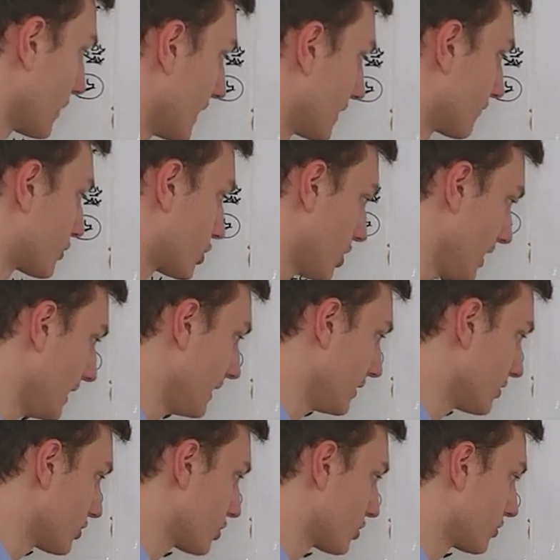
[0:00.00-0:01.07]
rate of
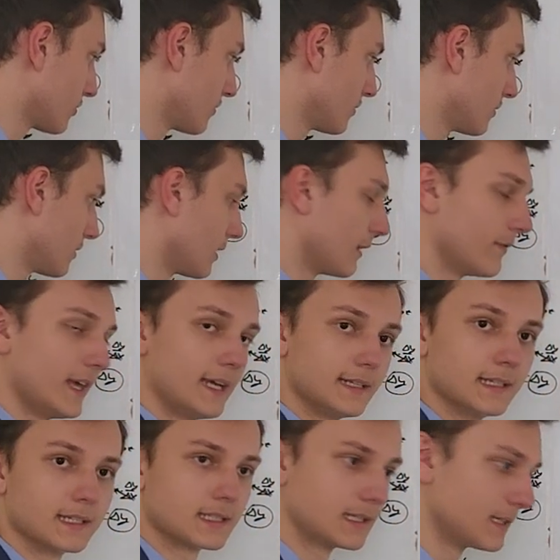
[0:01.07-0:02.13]
change of
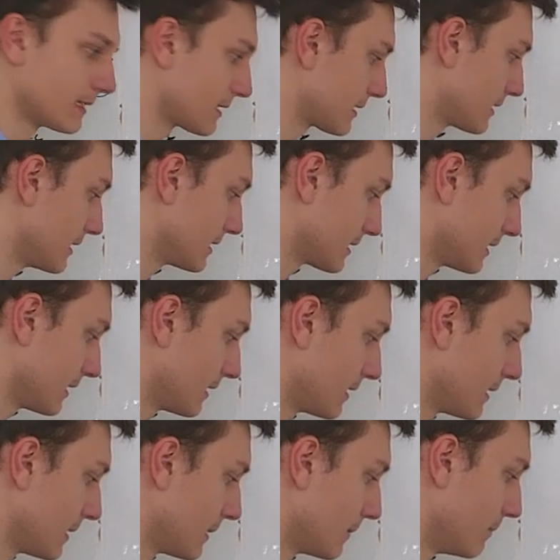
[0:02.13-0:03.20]
that distance is
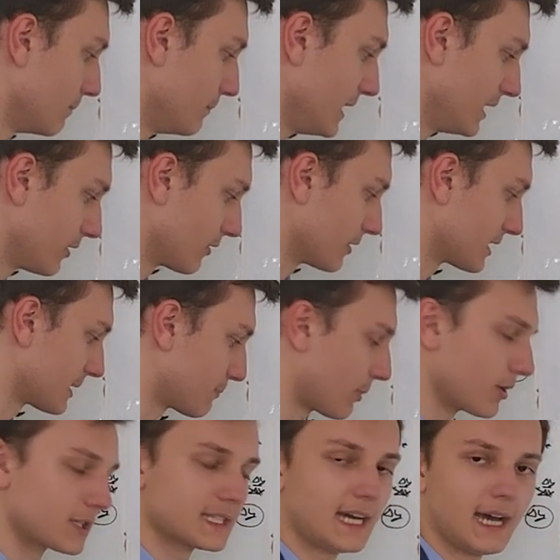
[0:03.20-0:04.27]
in meters
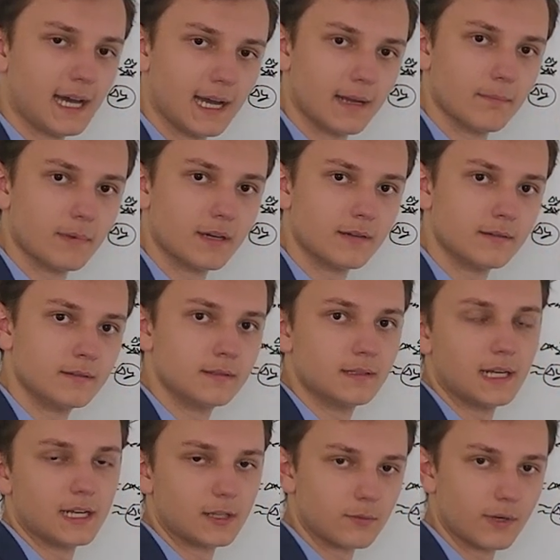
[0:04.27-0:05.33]
per time.
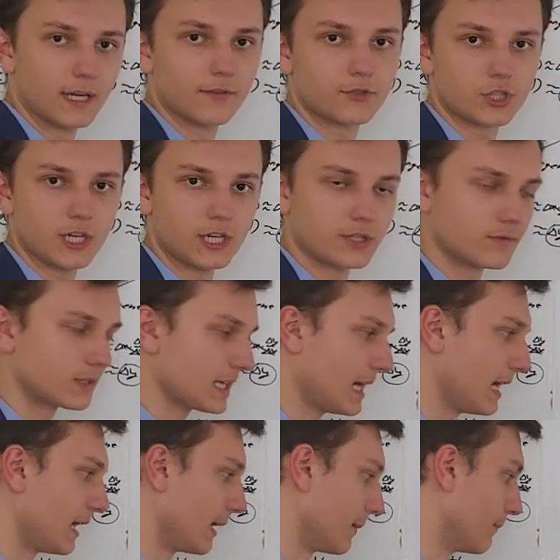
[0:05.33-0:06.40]
And the rate of change of
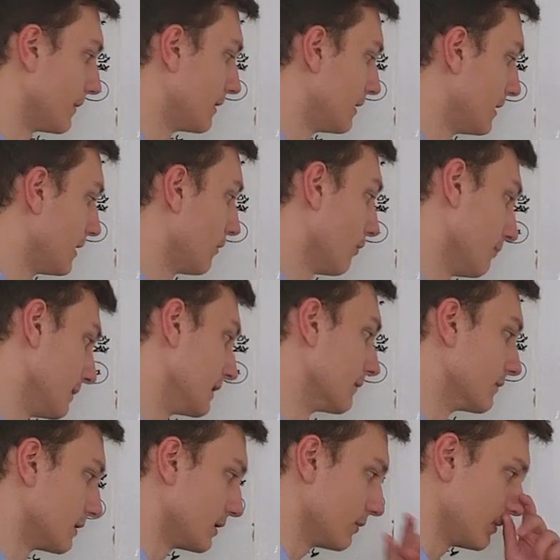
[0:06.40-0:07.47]
time will be
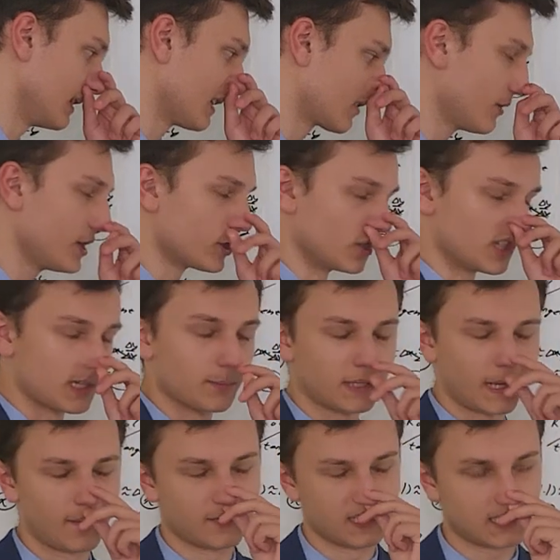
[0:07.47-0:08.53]
given to you in the equation.
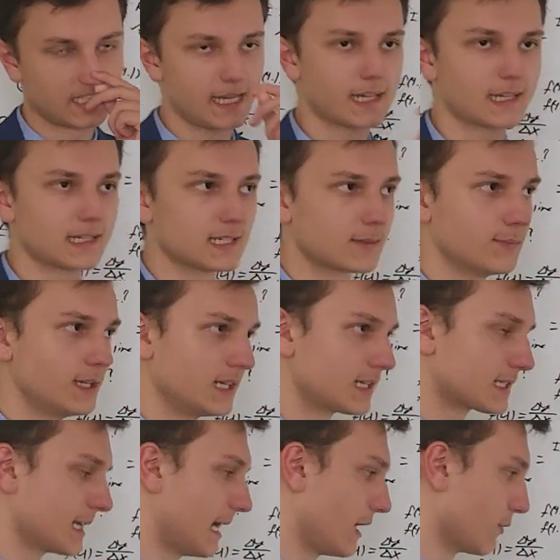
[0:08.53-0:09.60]
Sometimes seconds,
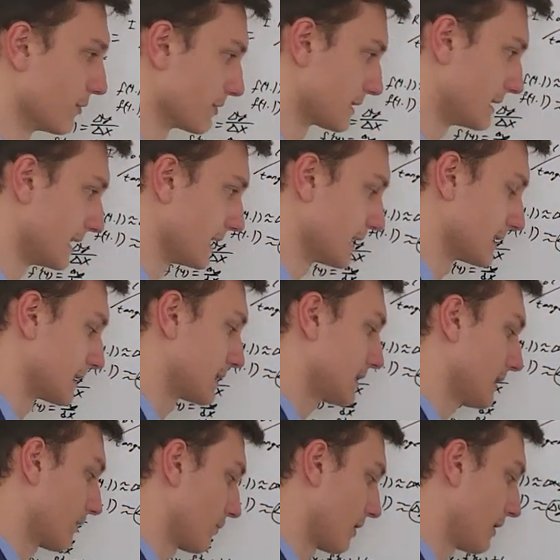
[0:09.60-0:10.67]
minutes, hours, days,
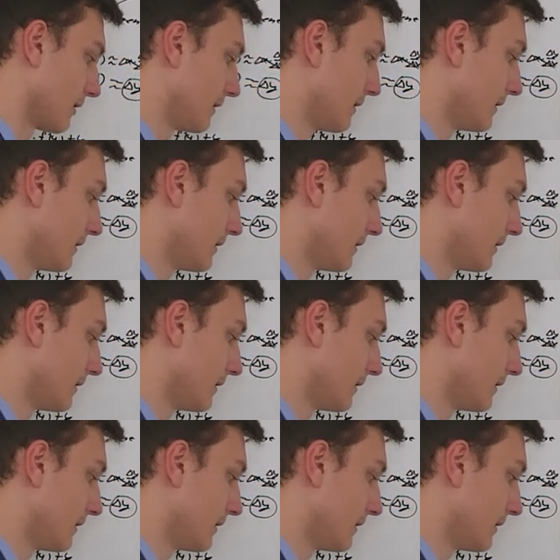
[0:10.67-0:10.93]
etc.